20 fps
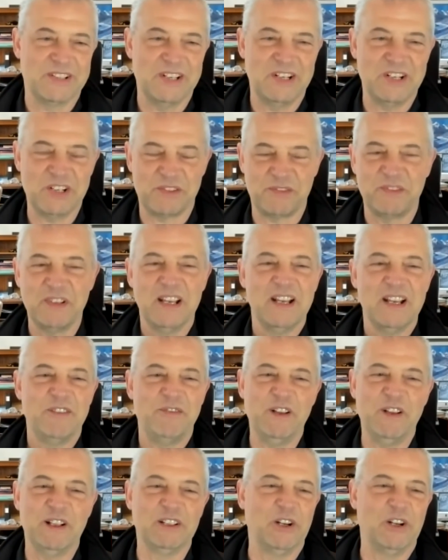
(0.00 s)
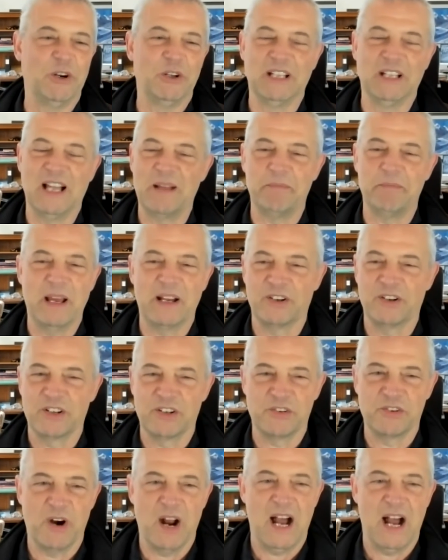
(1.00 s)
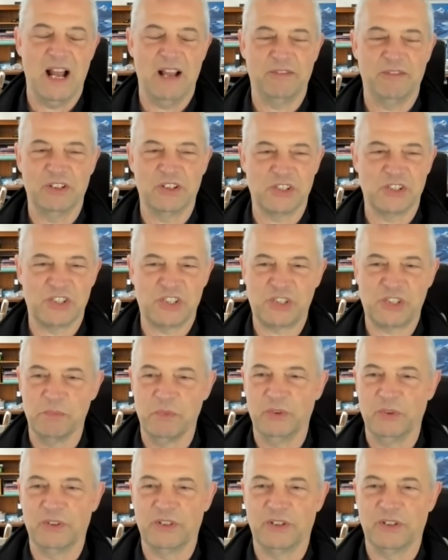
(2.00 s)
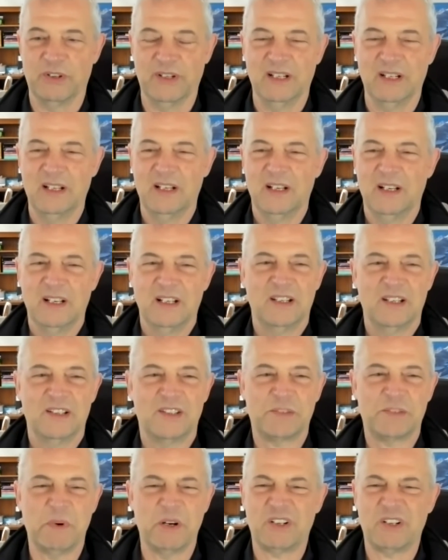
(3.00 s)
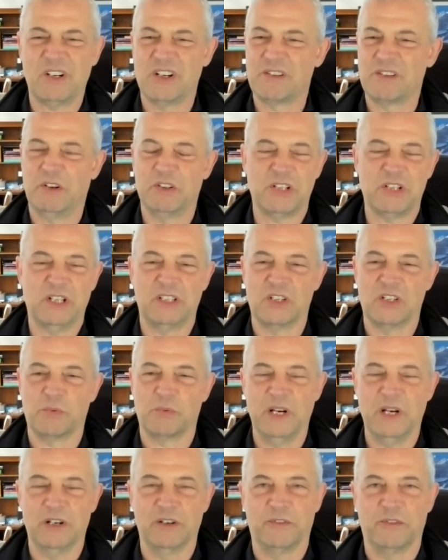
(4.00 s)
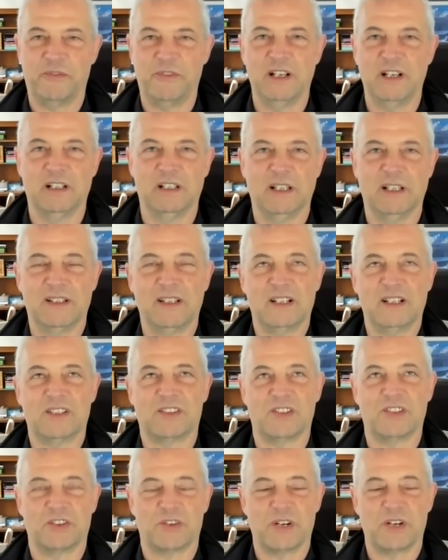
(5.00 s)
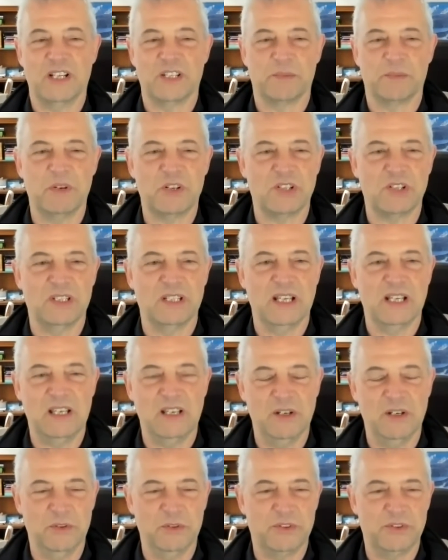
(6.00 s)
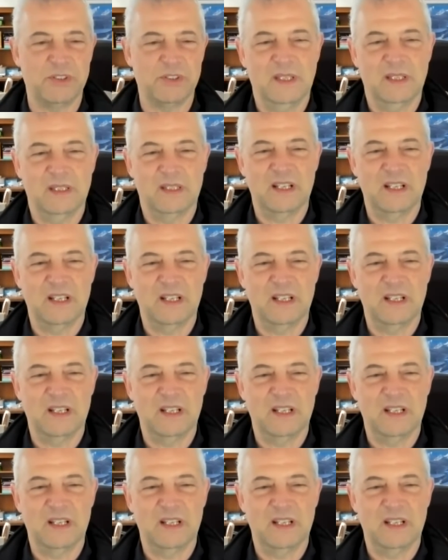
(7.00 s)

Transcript: They just feel a whole lot better to drive. They're just smoother. And smart cars have always had this weird feel. I think it's the transmission they use.